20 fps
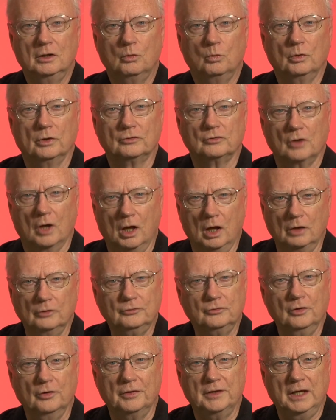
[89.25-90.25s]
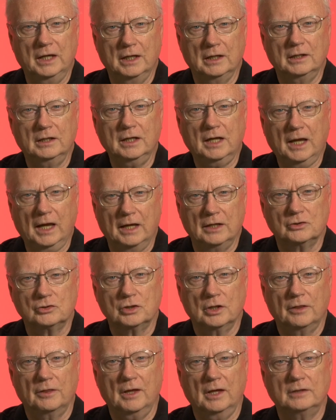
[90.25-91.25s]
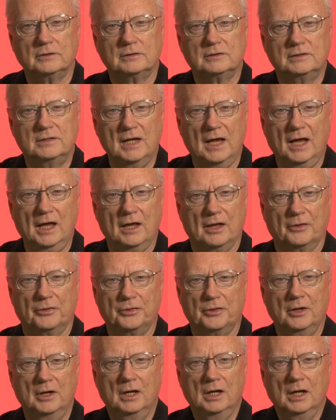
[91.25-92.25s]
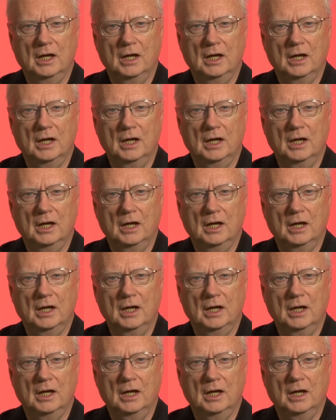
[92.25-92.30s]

was also the indication that death